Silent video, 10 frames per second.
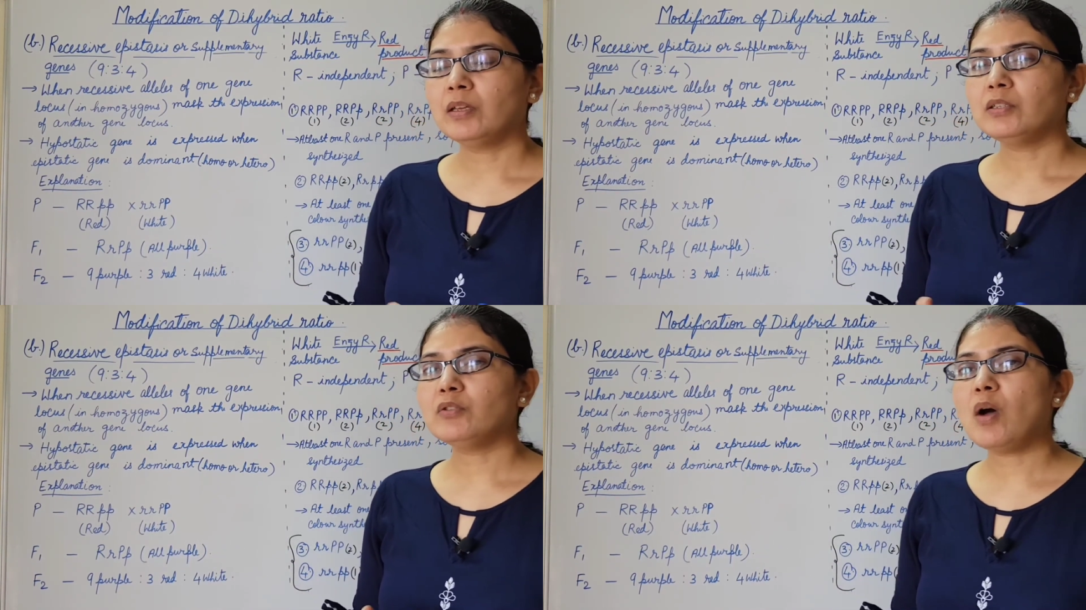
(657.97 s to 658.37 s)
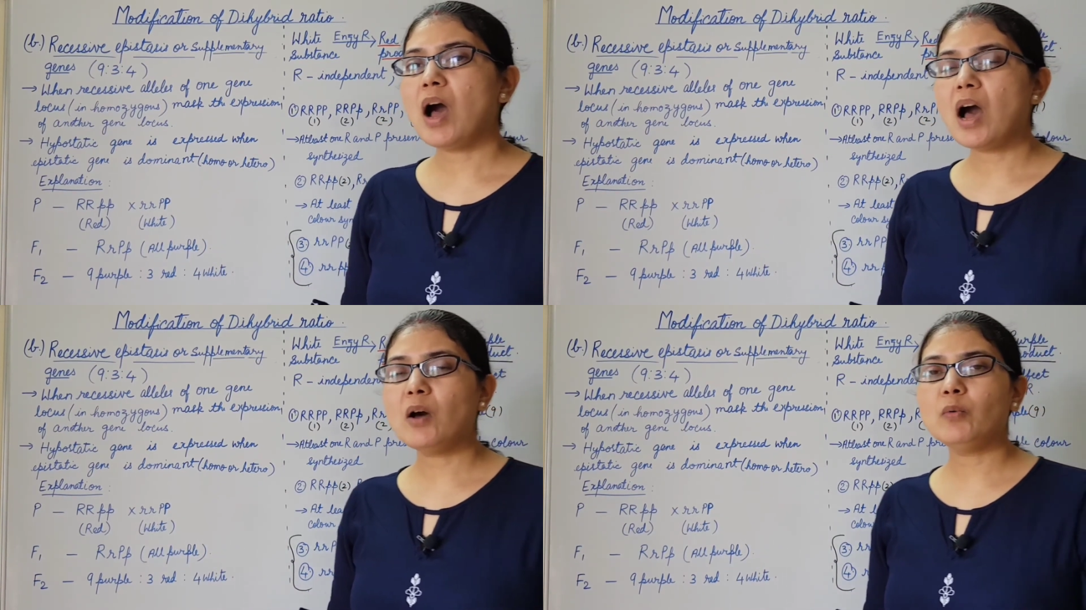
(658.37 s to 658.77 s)
So
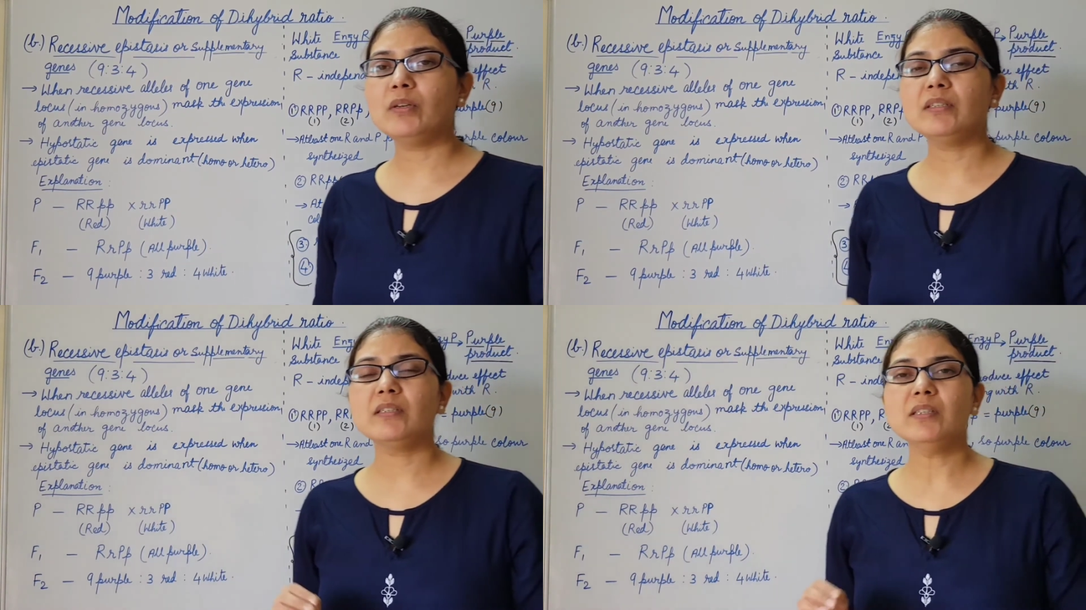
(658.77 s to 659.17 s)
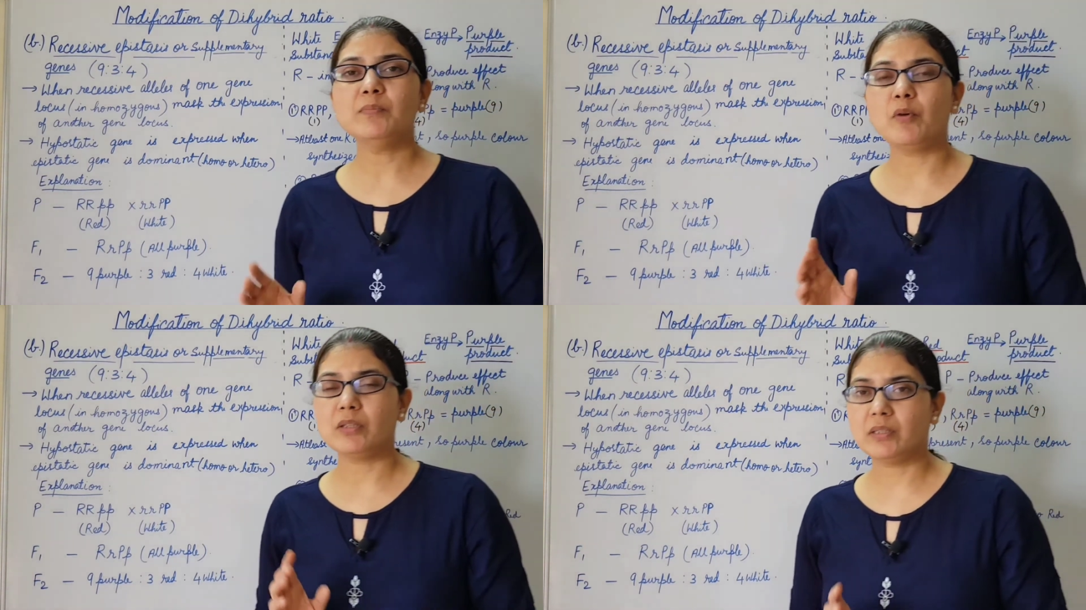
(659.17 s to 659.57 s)
how it is
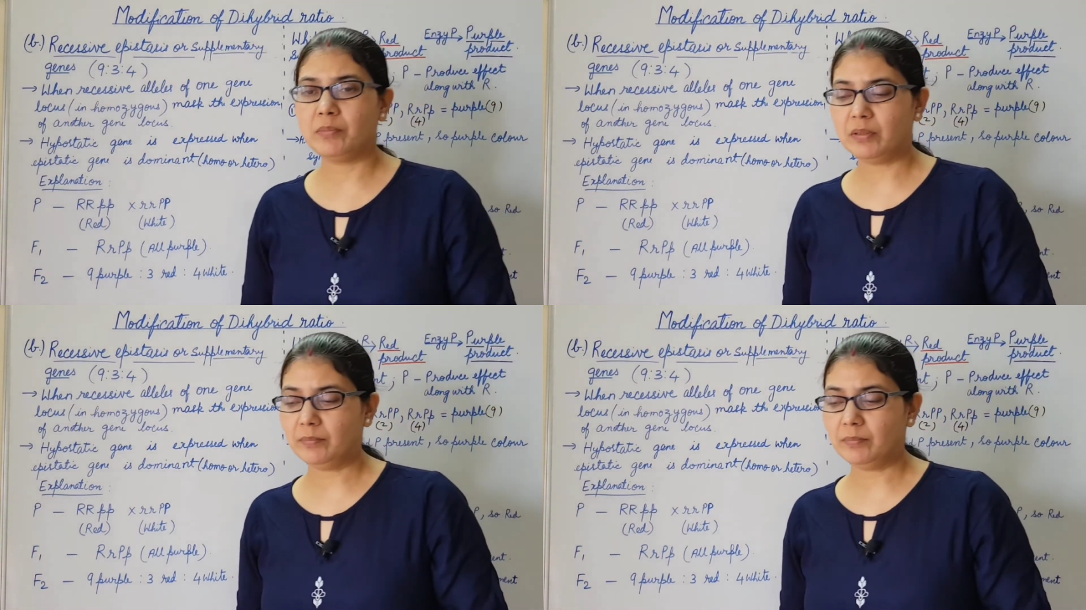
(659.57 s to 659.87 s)
possible?